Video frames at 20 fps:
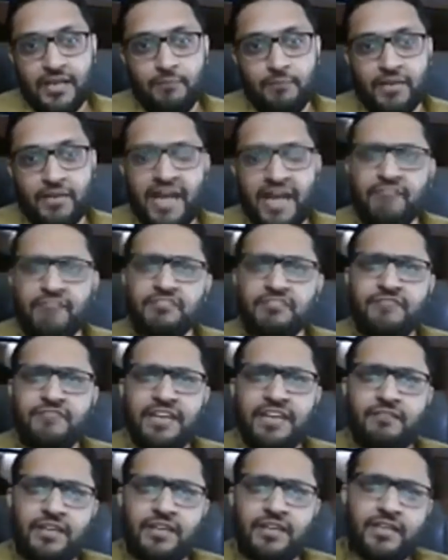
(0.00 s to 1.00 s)
But I was
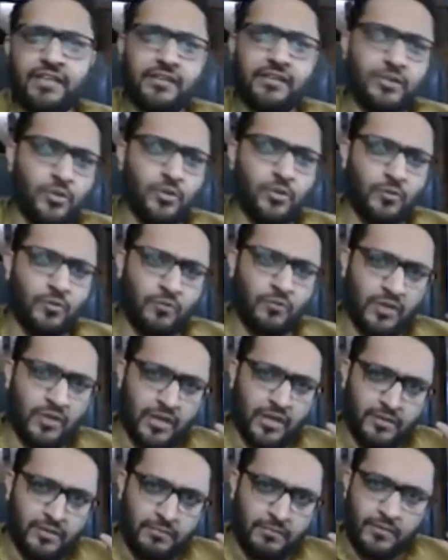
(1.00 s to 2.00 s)
very very you know
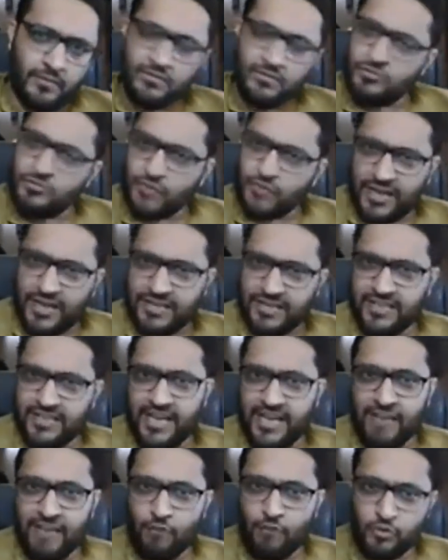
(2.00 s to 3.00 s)
uh, straight that
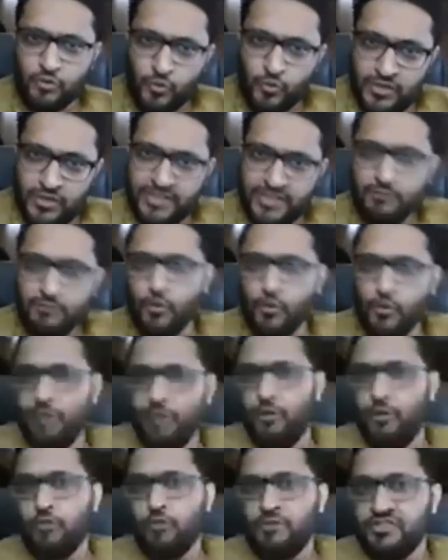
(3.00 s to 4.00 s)
I want to learn more
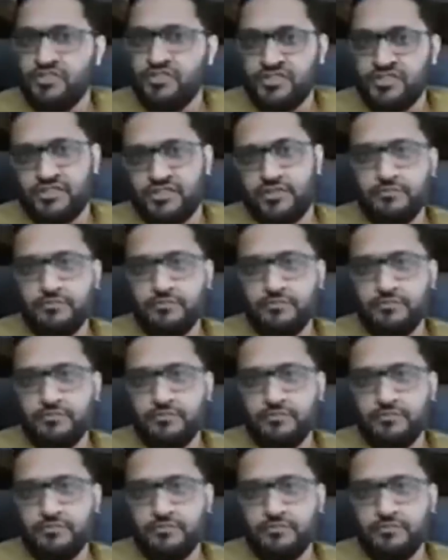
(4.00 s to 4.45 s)
about business,